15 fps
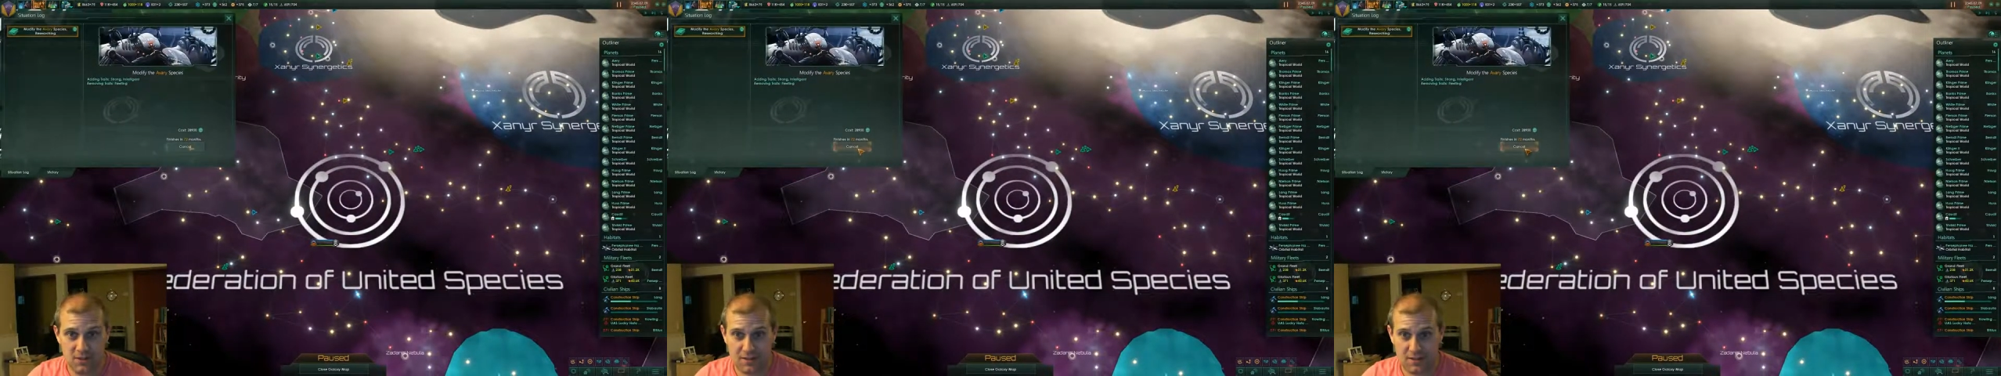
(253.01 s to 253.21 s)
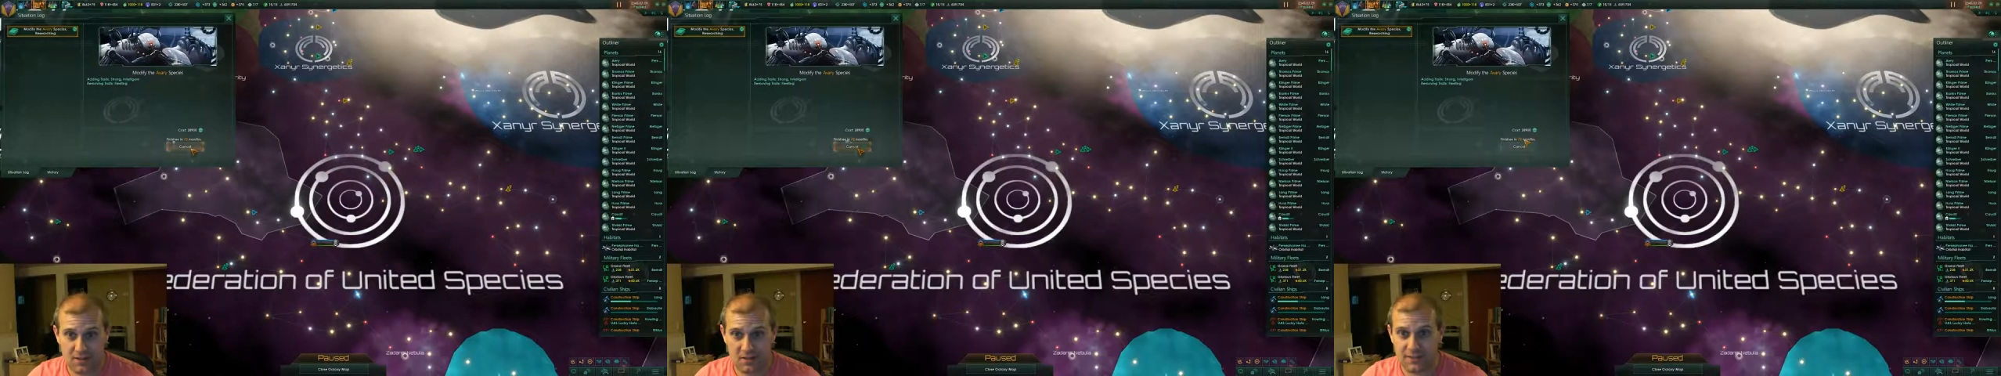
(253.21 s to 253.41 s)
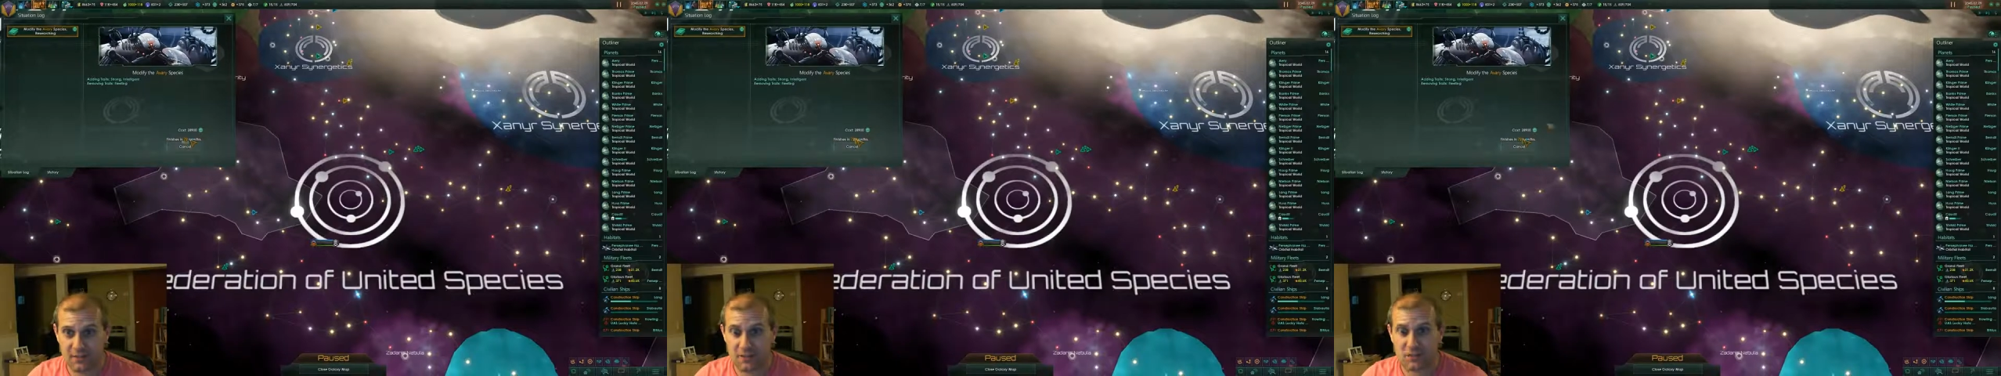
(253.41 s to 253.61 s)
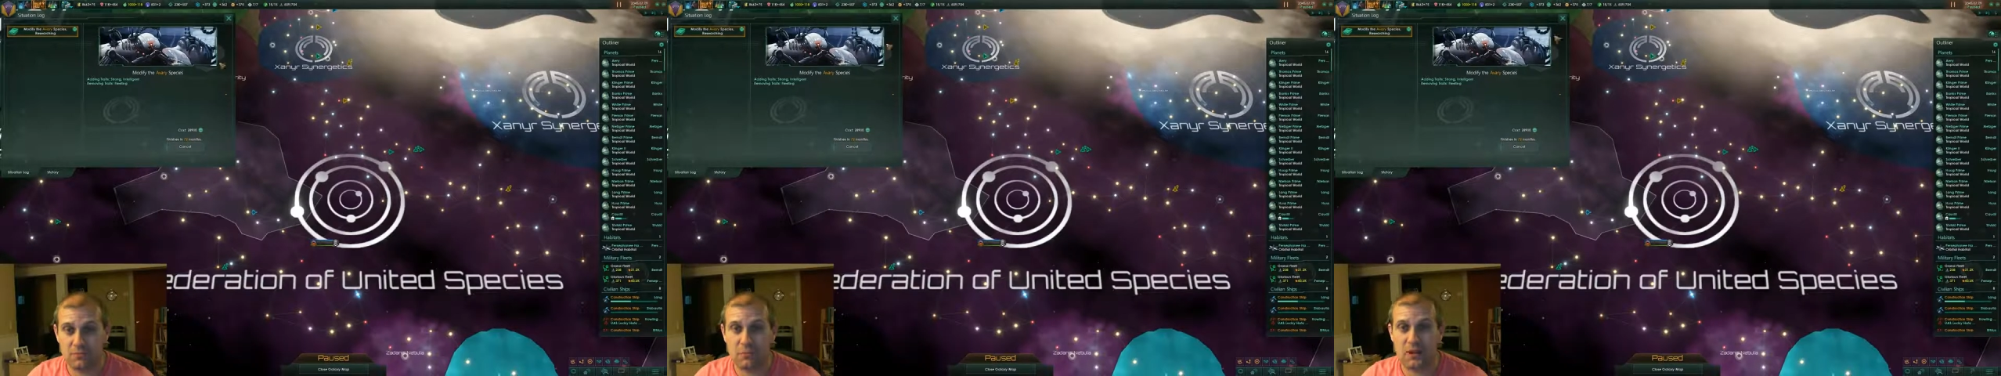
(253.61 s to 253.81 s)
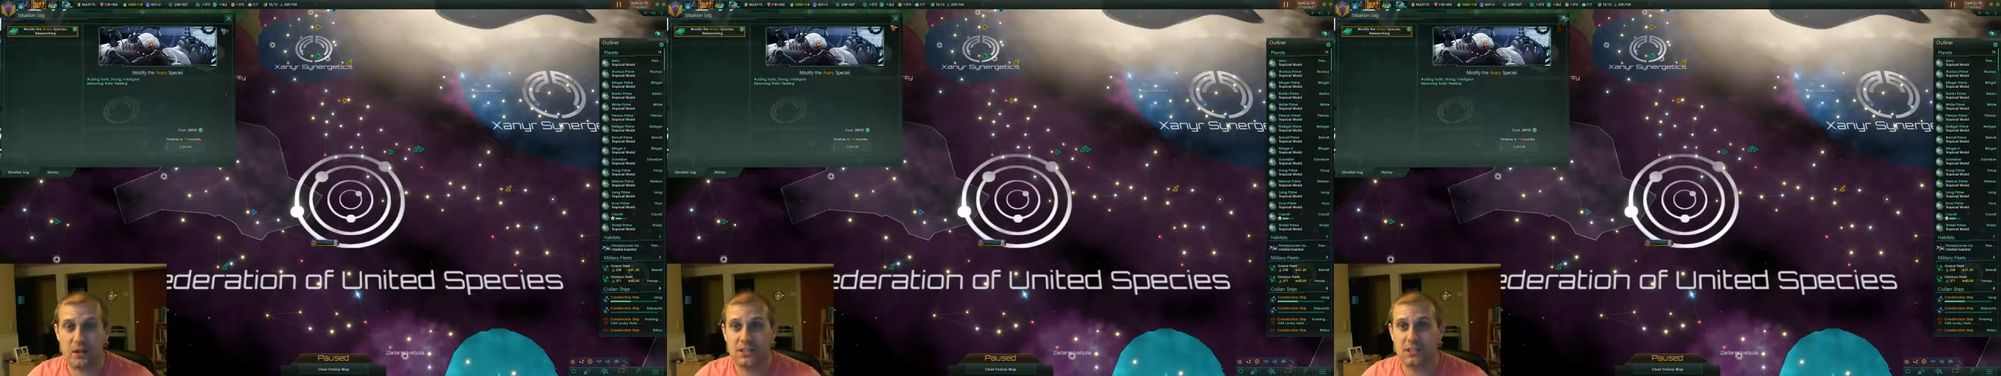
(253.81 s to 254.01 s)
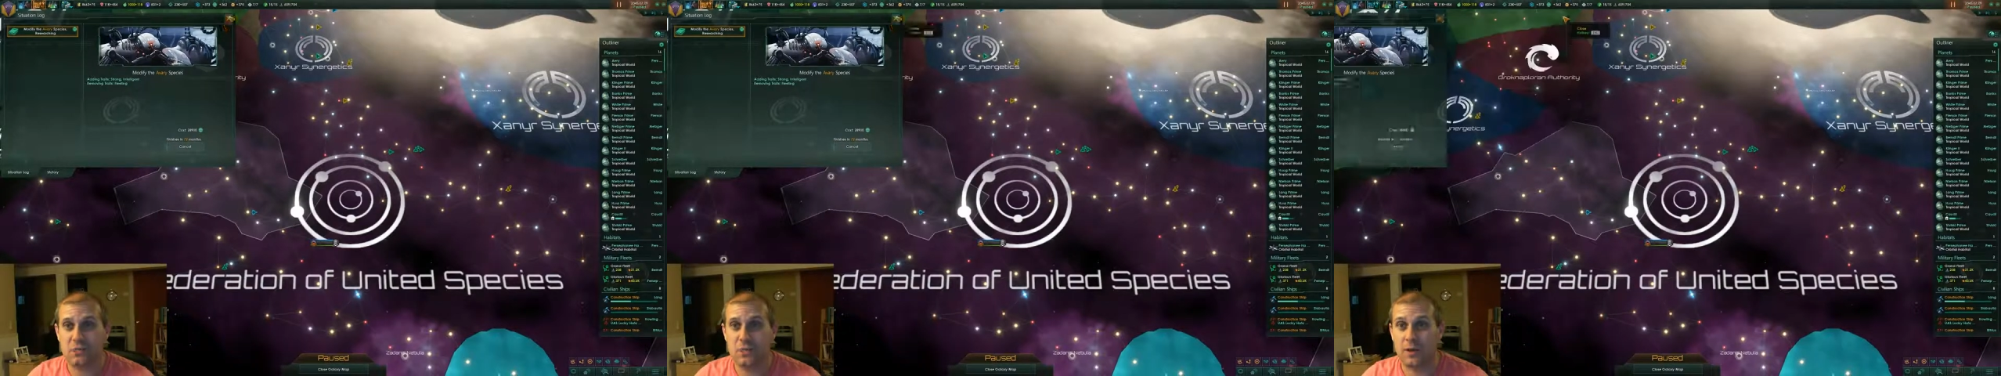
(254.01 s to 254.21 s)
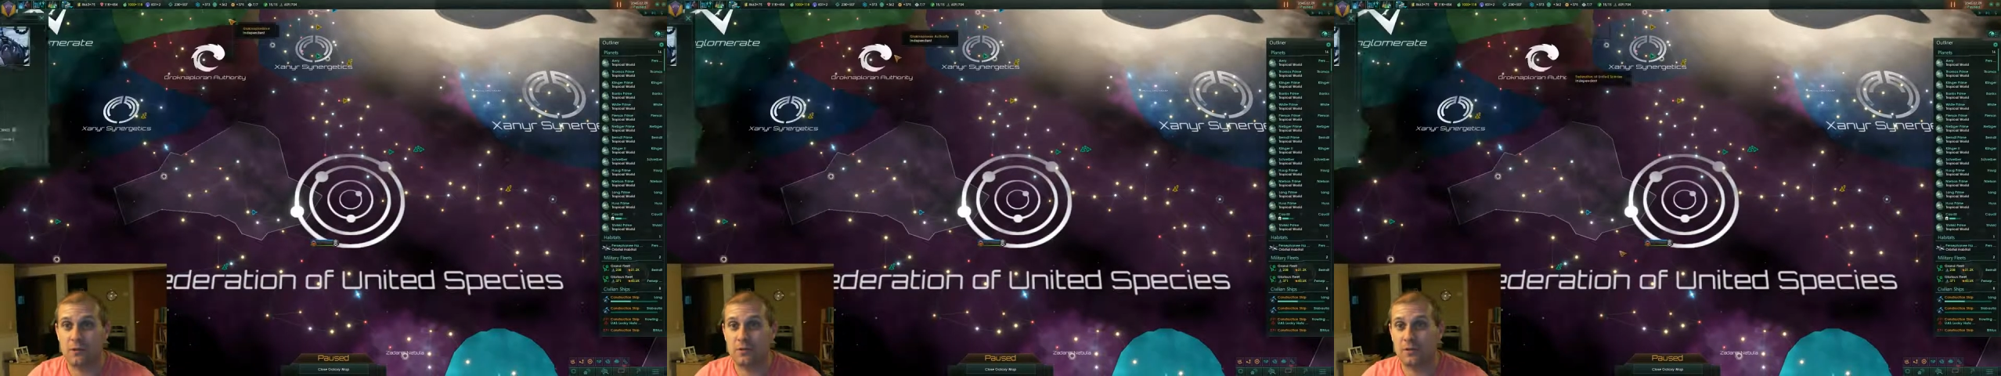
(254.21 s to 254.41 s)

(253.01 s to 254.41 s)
72 months, we will